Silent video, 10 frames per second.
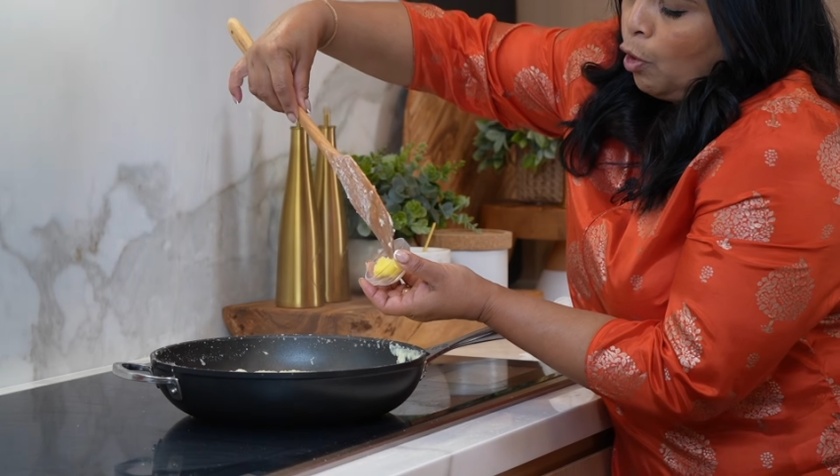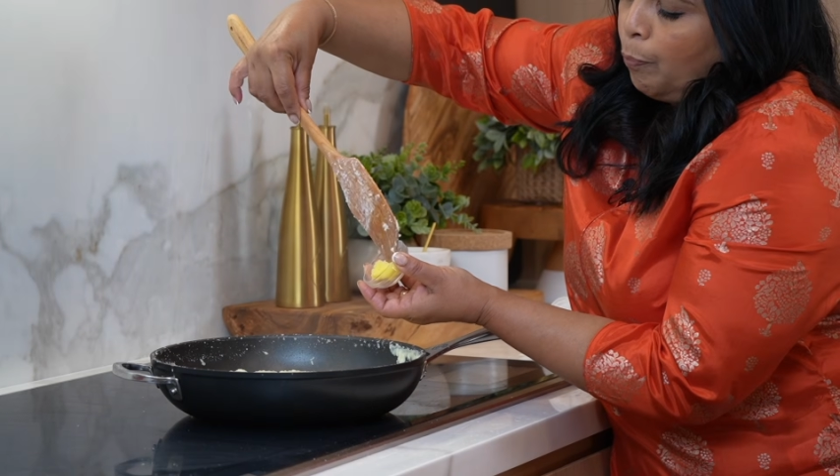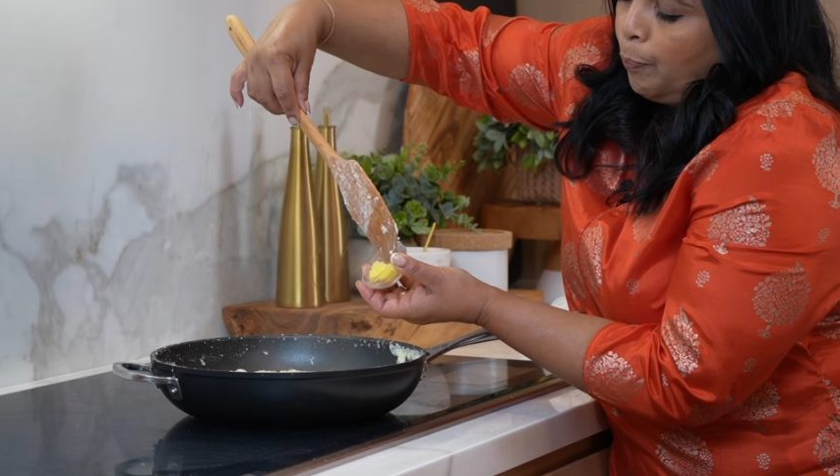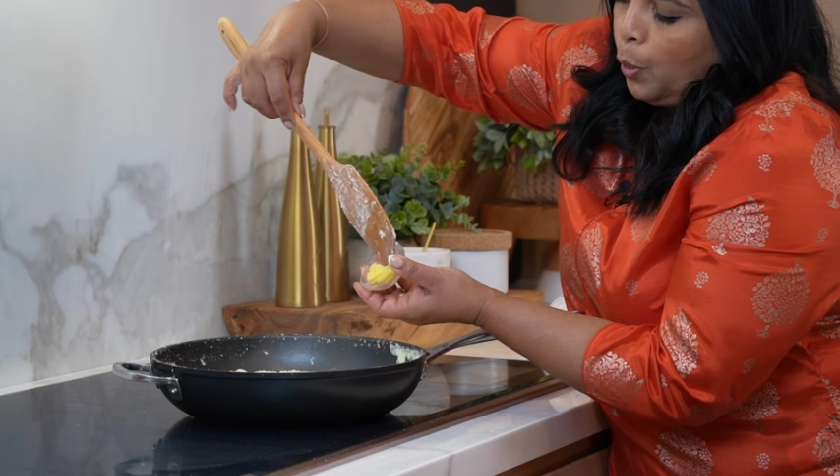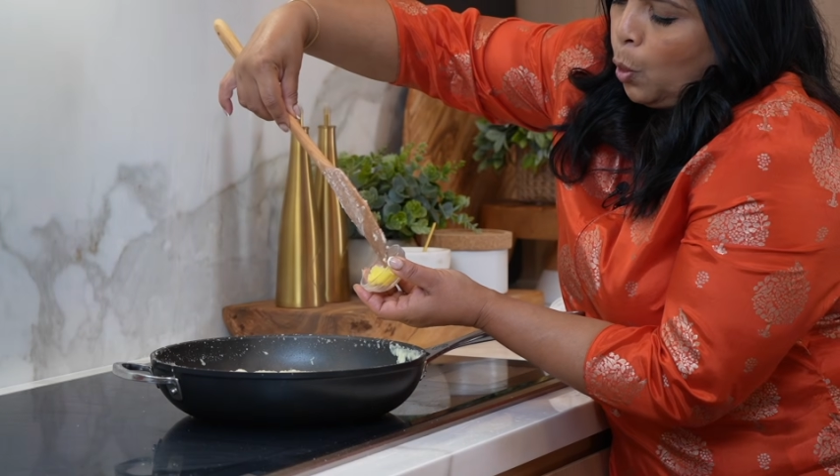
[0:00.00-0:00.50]

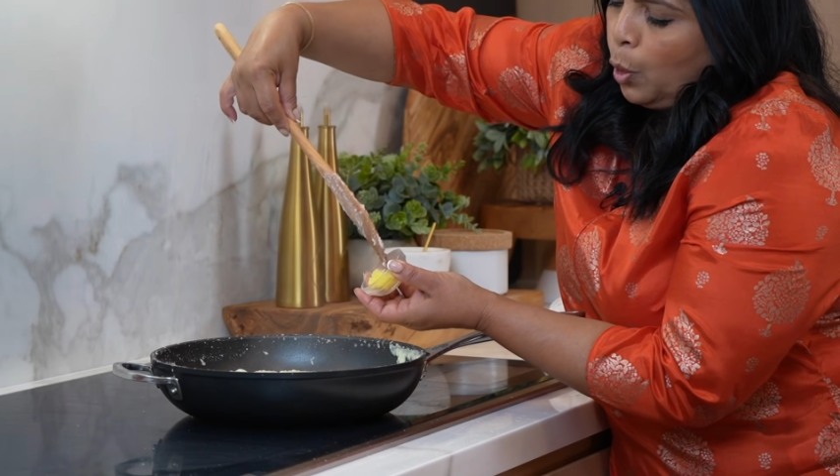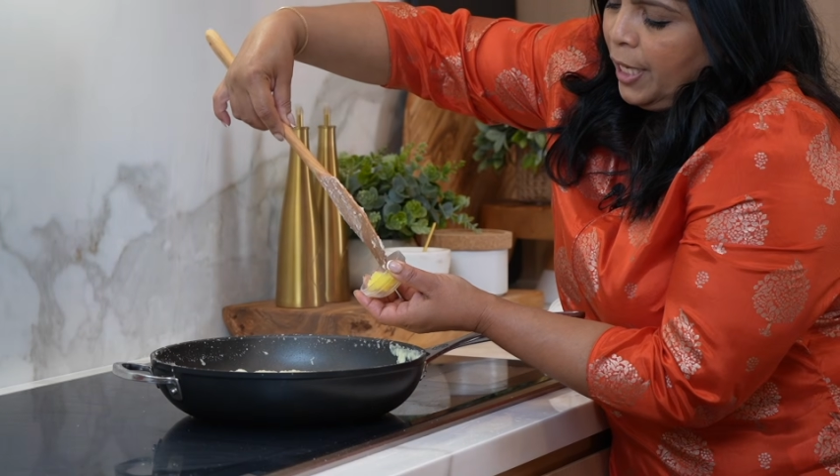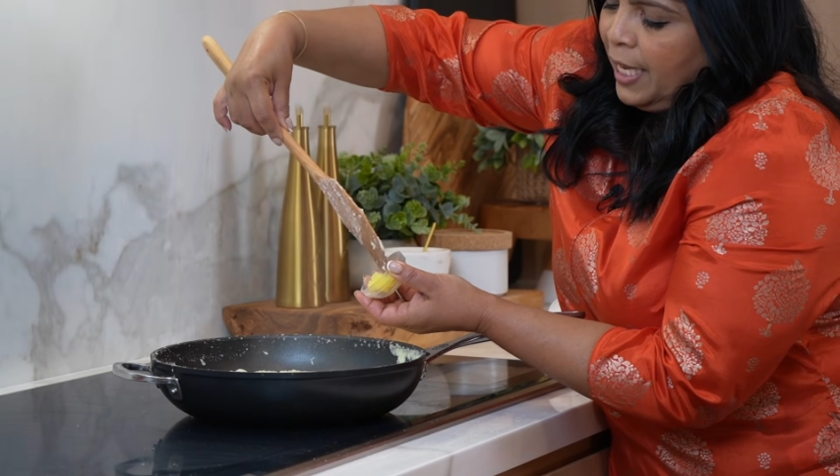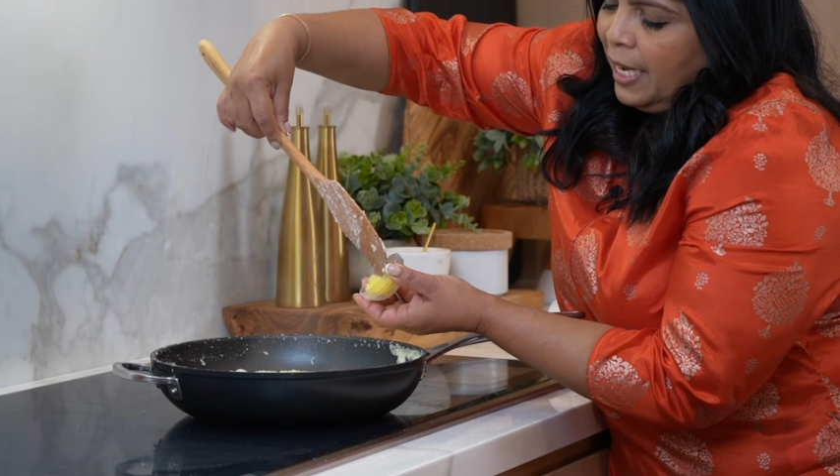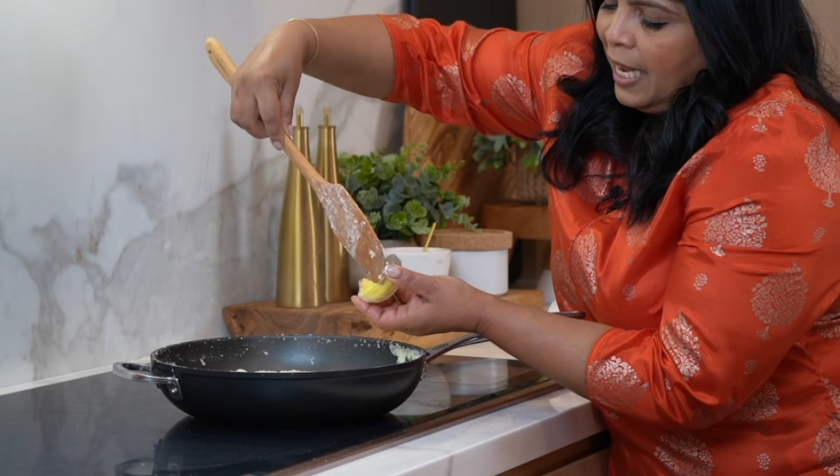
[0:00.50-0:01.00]
of pure
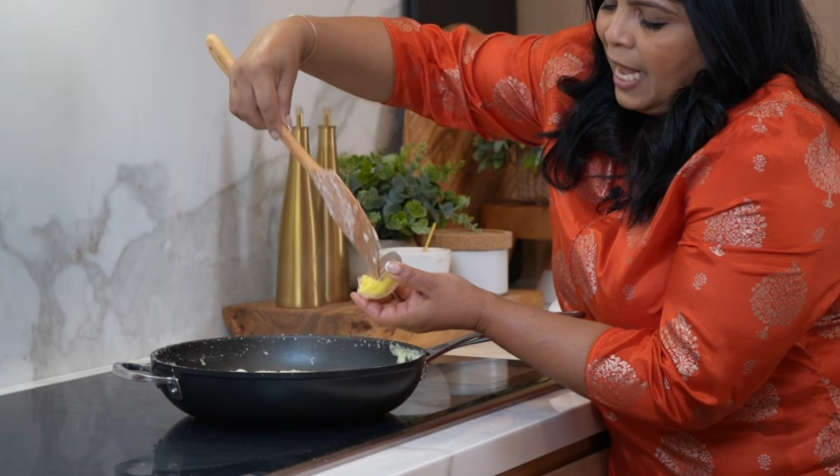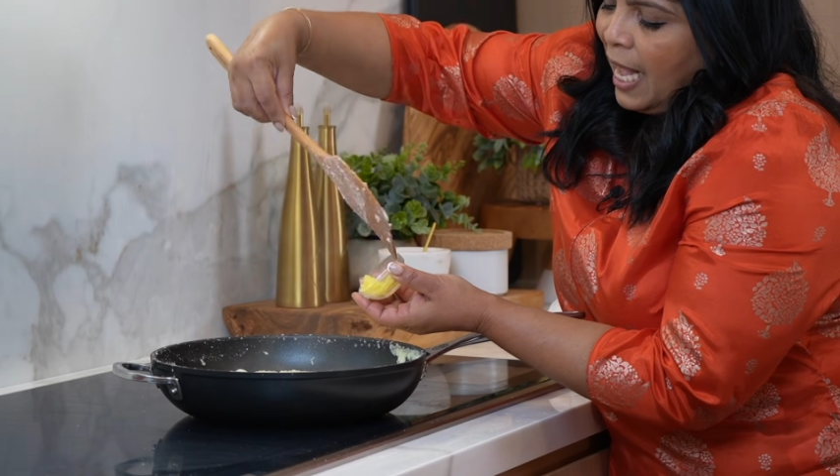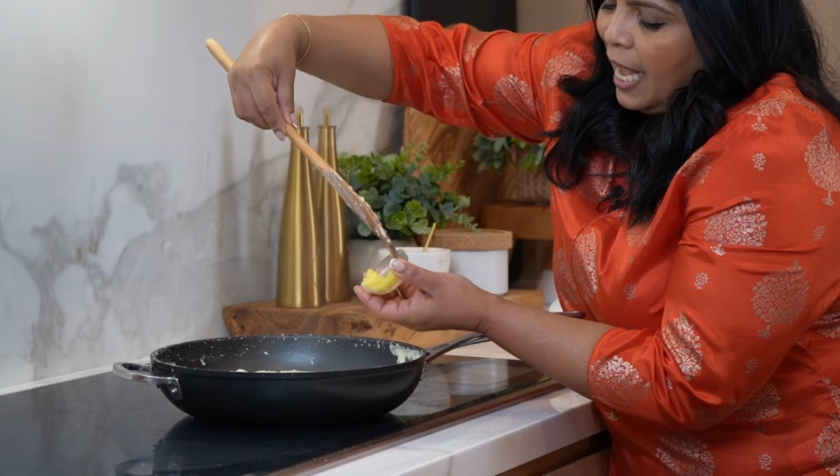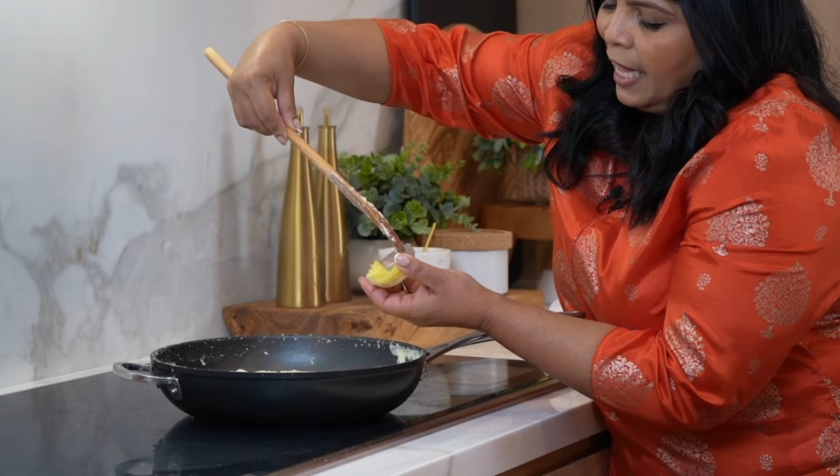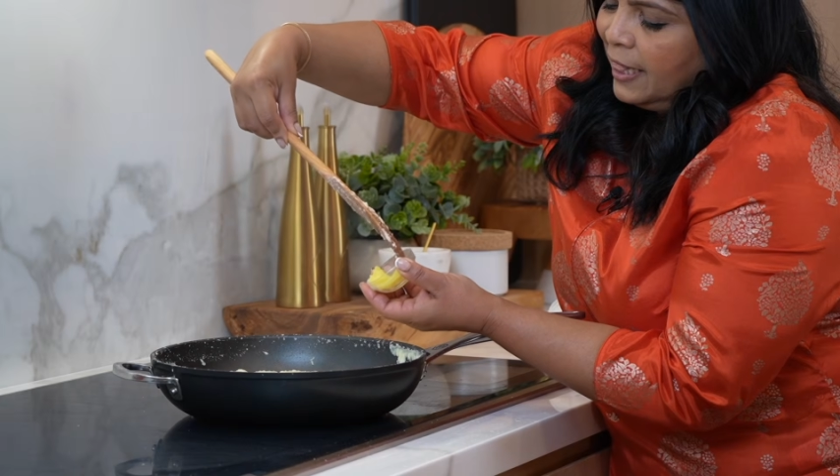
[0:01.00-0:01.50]
ghee, and